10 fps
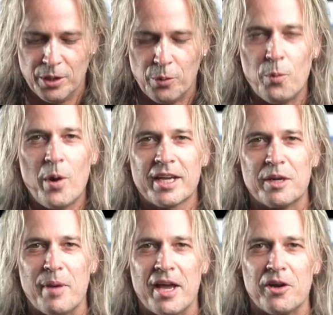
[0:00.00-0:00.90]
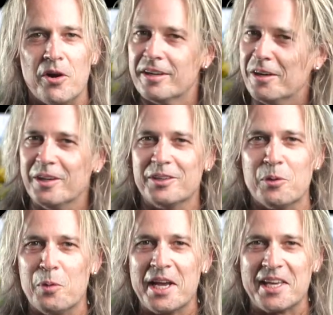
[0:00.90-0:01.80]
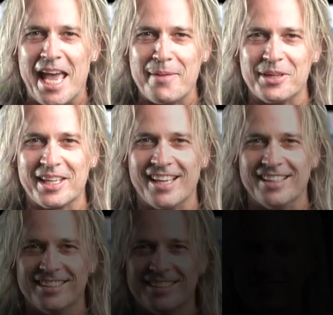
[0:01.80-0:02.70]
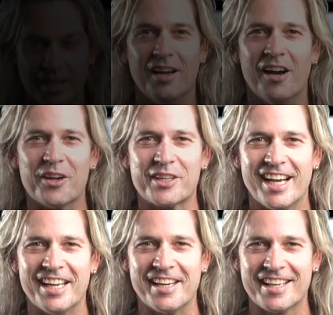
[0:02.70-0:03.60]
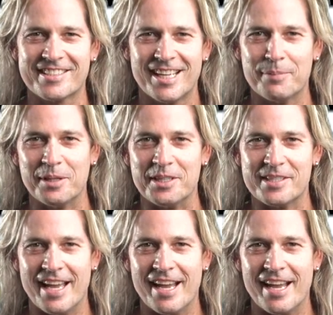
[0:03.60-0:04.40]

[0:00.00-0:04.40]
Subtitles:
whack it back on, and you're way camping again. Okay, next up is